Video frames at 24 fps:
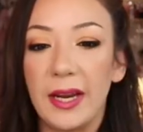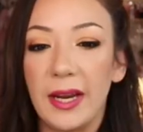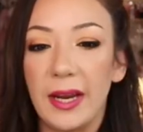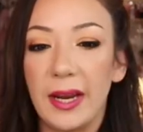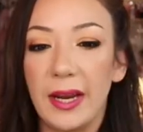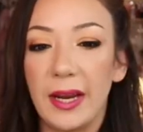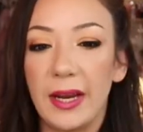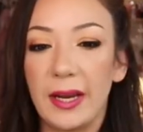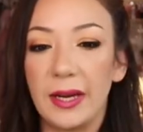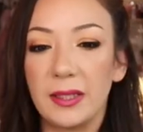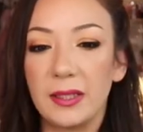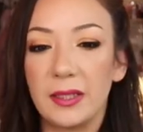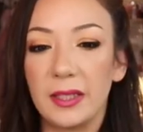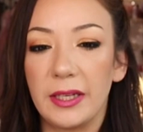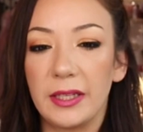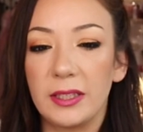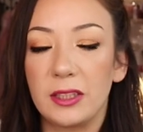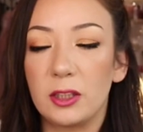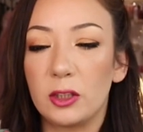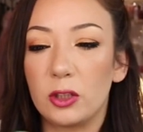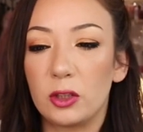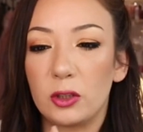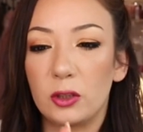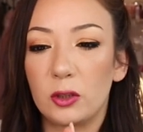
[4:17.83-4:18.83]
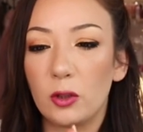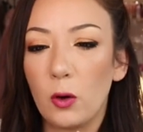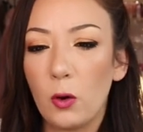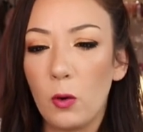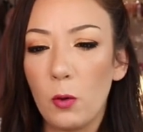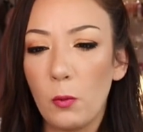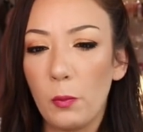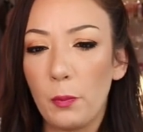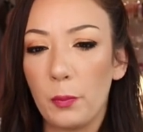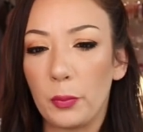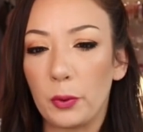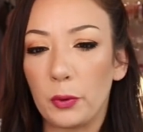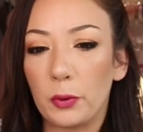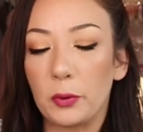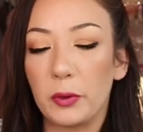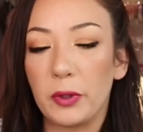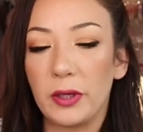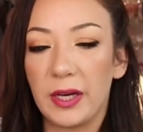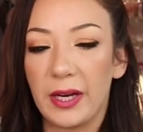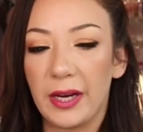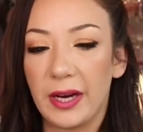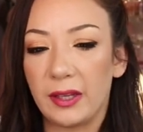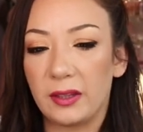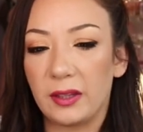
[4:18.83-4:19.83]
And it's so
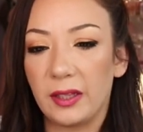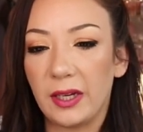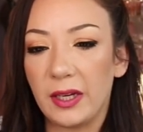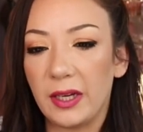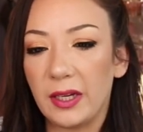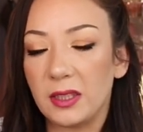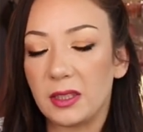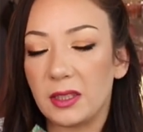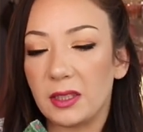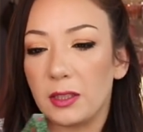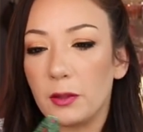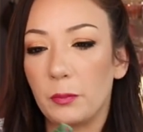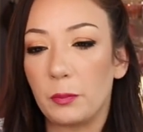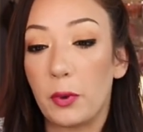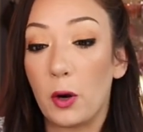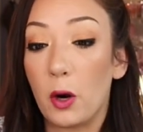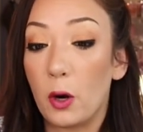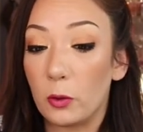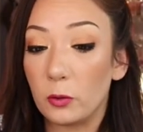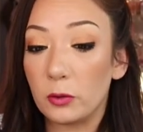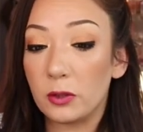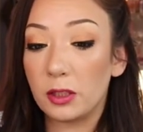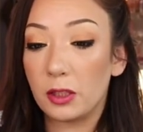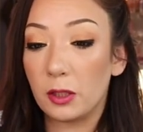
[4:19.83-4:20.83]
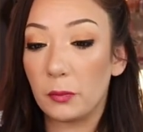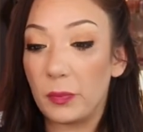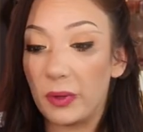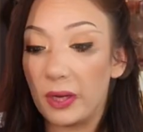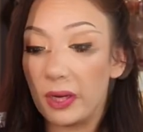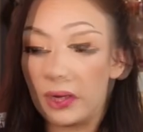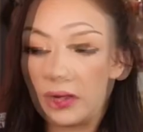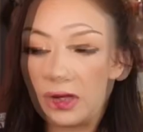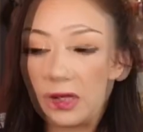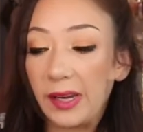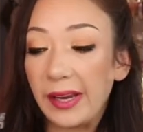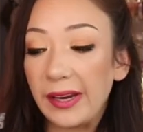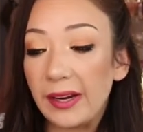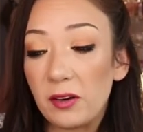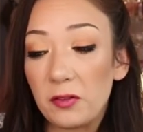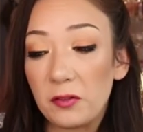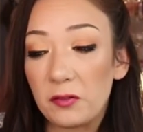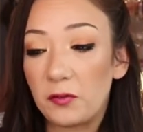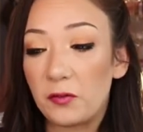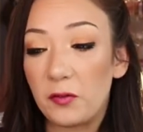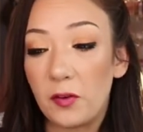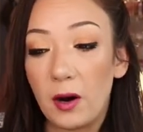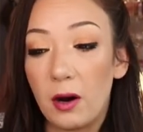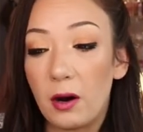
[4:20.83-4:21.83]
pretty. I think it's supposed to be like a
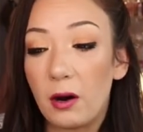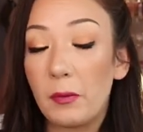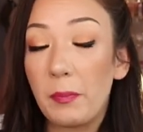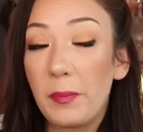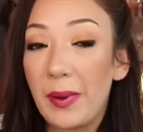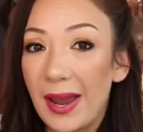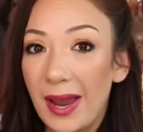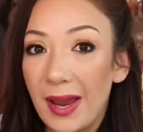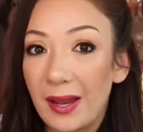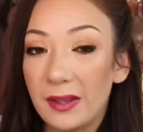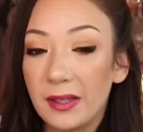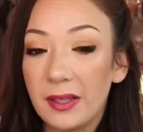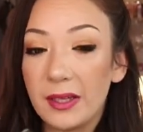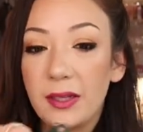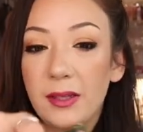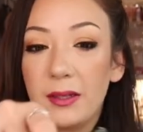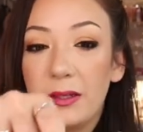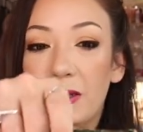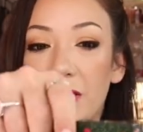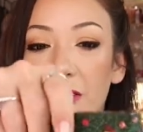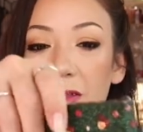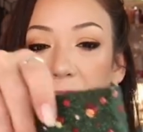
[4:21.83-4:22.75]
fall palette.